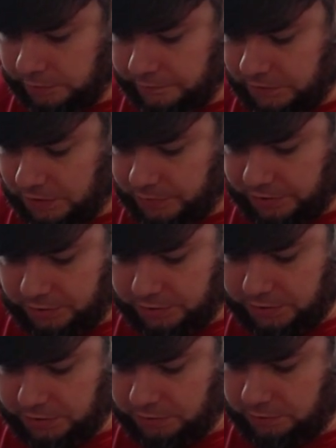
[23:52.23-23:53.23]
not play to
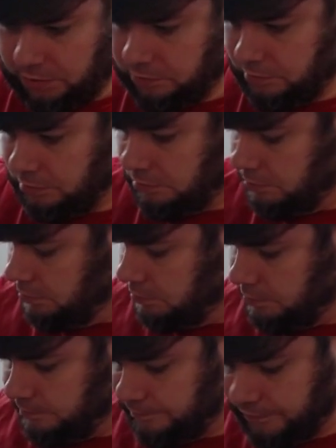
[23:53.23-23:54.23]
land yet, right? No.
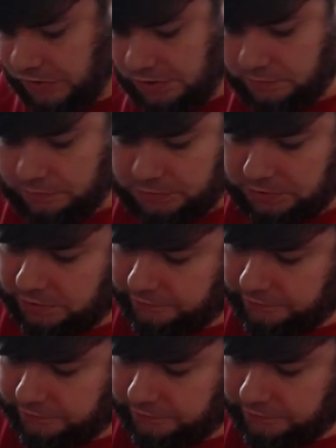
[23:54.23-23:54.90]
Okay. Land